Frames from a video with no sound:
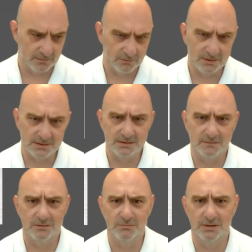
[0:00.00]
Jonas
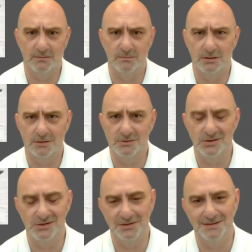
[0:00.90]
Savimbi,
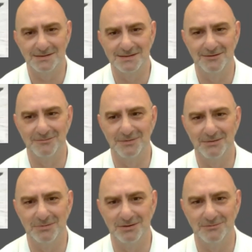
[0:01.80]
perhaps you should just tell
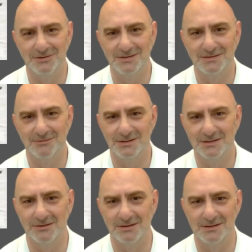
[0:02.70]
people who's,
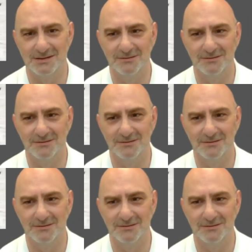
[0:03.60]
who's Dr.